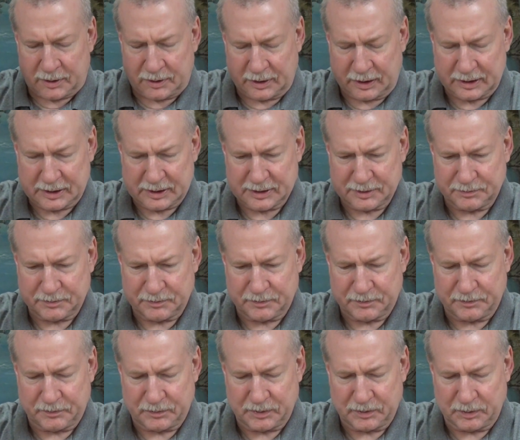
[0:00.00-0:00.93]
Uh,
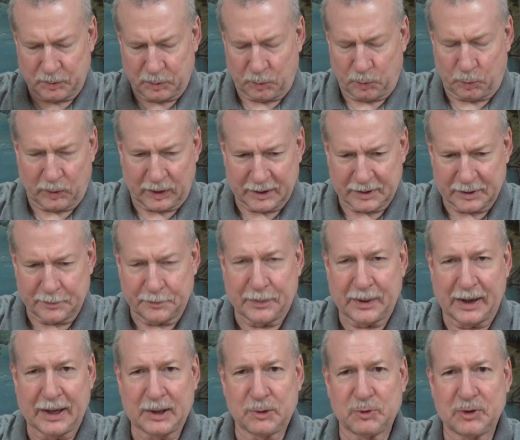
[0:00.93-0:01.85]
one of the
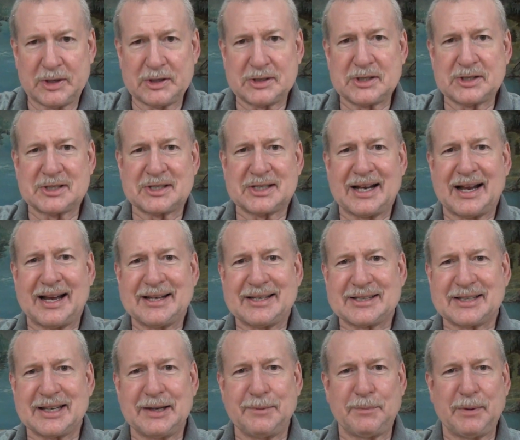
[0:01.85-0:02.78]
big reasons that I
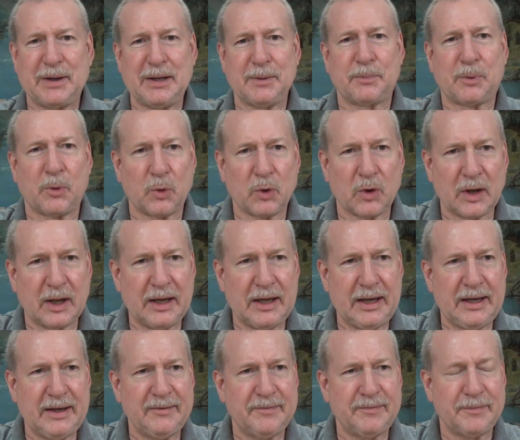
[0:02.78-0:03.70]
see people
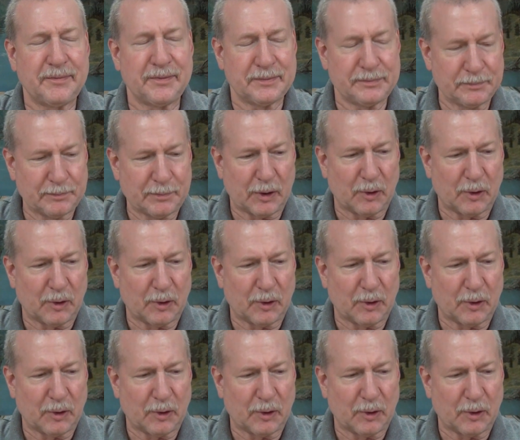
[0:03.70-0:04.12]
leave